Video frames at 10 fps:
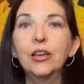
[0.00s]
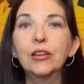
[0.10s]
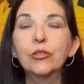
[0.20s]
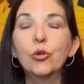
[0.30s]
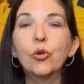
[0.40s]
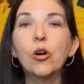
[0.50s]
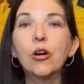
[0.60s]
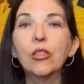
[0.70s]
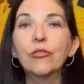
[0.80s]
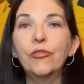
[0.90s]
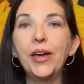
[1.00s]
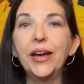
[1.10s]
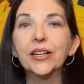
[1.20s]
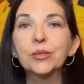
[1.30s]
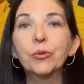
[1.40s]
Know all the
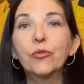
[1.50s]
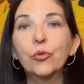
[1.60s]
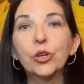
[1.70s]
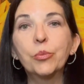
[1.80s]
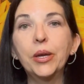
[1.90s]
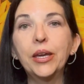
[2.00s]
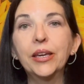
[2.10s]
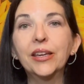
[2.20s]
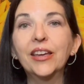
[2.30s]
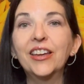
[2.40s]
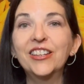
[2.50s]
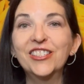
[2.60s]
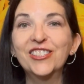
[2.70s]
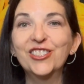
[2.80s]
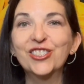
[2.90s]
facts before you make a
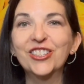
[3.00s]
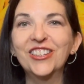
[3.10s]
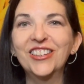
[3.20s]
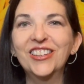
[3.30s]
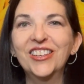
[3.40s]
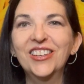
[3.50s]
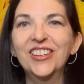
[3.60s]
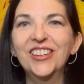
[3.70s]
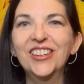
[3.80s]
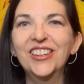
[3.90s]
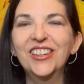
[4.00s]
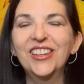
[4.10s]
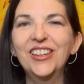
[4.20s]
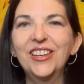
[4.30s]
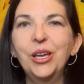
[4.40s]
decision.
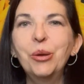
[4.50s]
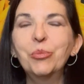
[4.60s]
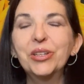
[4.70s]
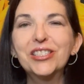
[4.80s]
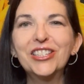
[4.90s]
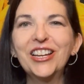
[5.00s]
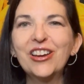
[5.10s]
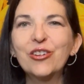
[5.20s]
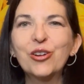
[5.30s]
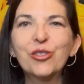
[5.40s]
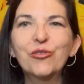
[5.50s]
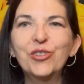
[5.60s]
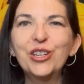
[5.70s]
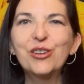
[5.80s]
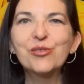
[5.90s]
Please check out our other
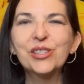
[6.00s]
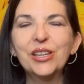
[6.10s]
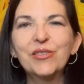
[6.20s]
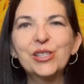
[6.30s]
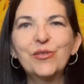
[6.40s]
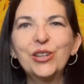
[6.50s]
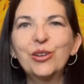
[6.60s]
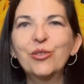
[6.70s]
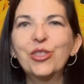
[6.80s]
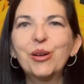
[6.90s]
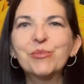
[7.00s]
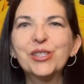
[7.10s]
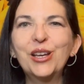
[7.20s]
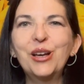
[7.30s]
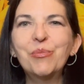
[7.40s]
videos. Give this video a thumbs
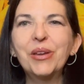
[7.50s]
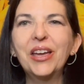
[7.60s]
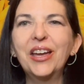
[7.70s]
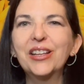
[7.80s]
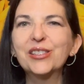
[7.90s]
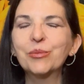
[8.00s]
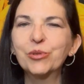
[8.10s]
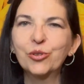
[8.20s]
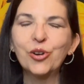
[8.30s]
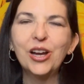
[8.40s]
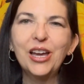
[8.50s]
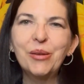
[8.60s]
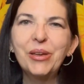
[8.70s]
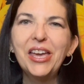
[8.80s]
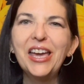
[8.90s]
up and subscribe,
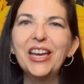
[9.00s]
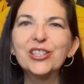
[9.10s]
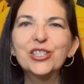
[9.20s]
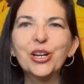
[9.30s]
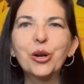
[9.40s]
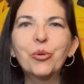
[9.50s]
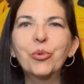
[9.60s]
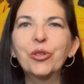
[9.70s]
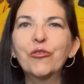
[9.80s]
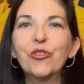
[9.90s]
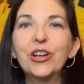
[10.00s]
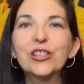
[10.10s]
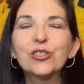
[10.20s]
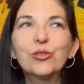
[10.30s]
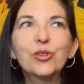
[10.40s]
and share it with
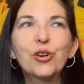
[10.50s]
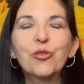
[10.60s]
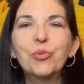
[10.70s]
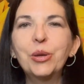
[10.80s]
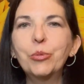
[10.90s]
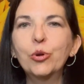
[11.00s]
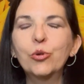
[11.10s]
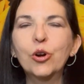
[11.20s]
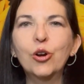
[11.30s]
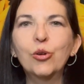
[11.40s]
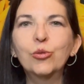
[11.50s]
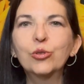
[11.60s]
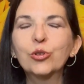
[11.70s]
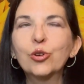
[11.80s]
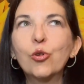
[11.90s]
friends you know, people who are
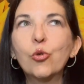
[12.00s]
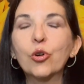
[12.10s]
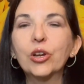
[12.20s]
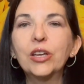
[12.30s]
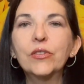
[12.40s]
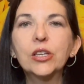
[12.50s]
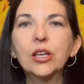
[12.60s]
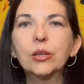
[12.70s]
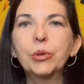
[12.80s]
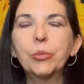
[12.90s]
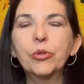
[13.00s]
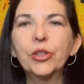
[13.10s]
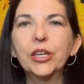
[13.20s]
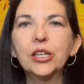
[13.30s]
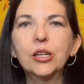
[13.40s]
older, or even young people
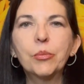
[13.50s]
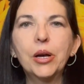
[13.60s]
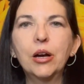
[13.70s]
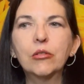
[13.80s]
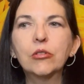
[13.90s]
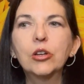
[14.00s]
thinking about